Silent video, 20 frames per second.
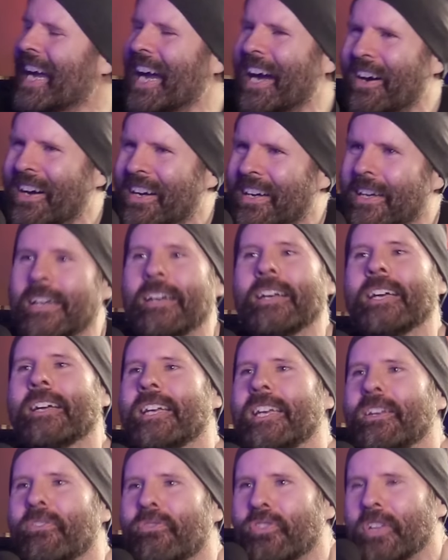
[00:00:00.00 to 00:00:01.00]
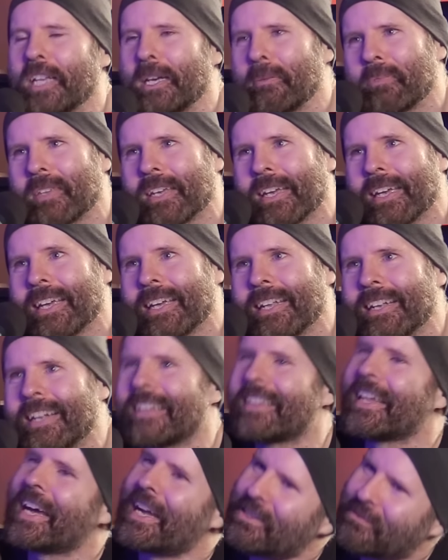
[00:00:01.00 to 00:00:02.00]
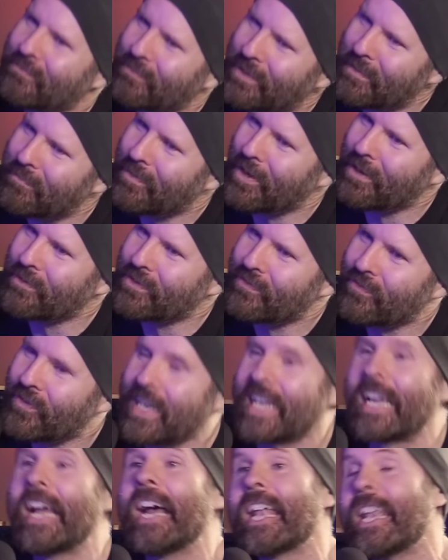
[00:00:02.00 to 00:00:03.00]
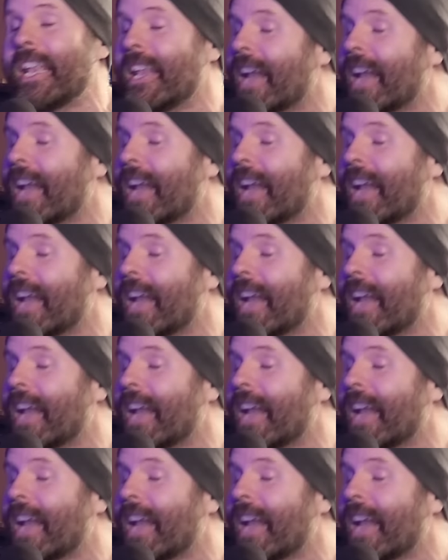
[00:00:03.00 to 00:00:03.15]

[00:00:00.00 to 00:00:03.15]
how he flipped it. That's where the part was funny. So,